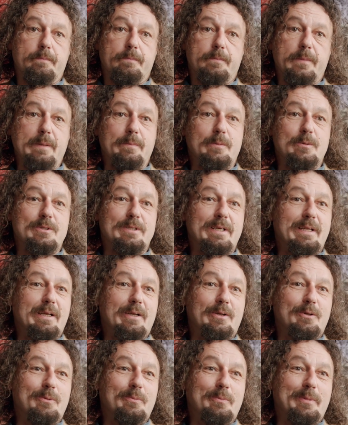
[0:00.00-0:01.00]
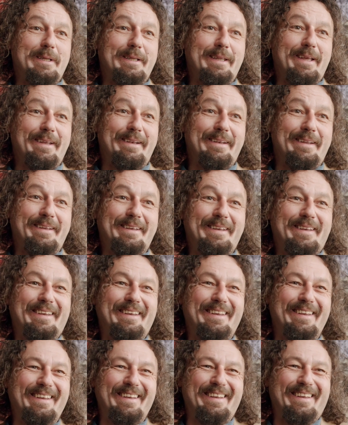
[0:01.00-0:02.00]
People said it couldn't be done
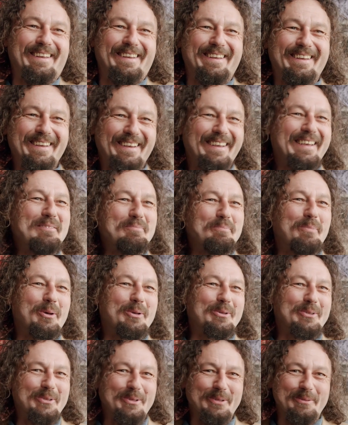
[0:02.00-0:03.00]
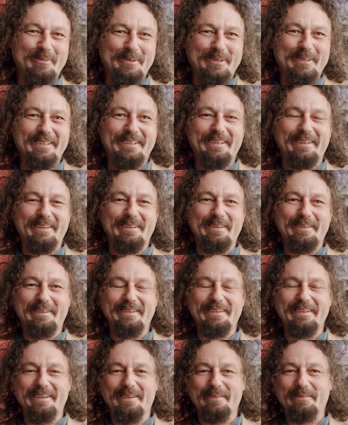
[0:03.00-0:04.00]
in Boscombe, and you
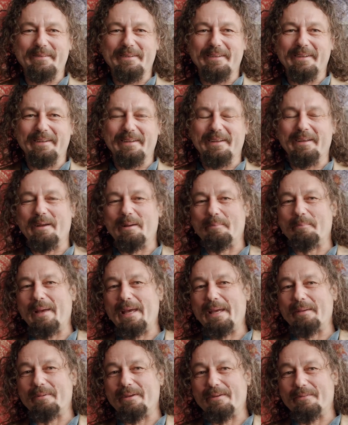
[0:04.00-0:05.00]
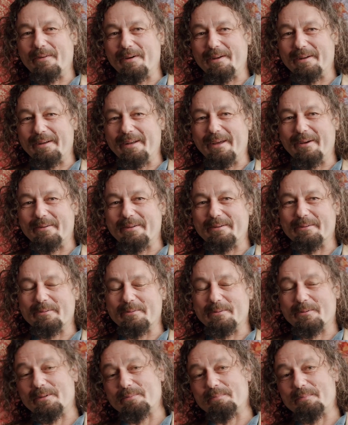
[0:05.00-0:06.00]
know, maybe if I'd have known it
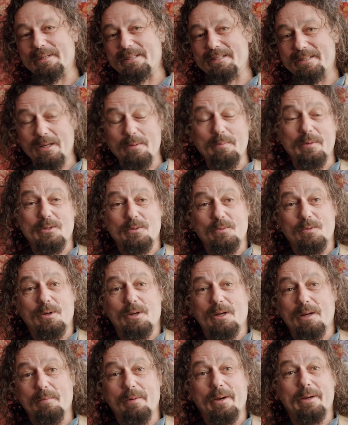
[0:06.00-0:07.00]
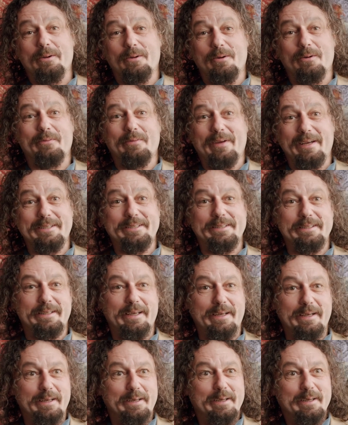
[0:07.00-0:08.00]
would be so much work, I might not have actually
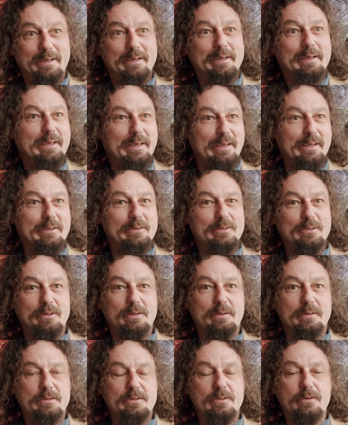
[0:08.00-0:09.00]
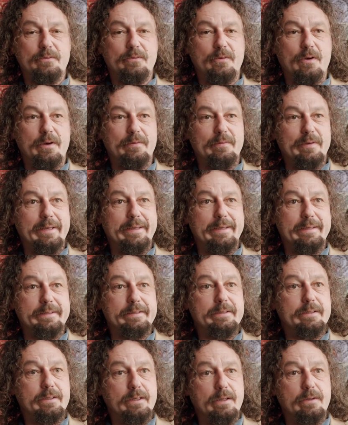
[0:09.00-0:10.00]
done it. It took 5
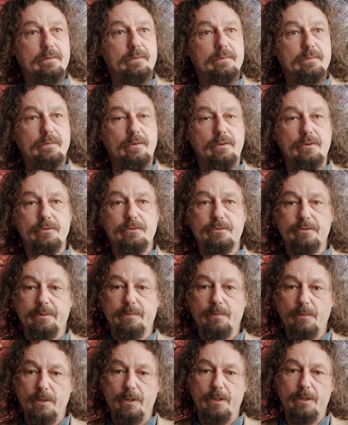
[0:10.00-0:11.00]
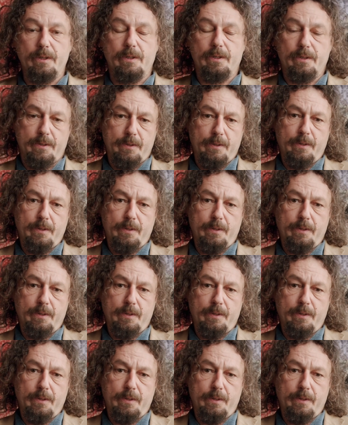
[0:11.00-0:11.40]
years, you know, voluntary work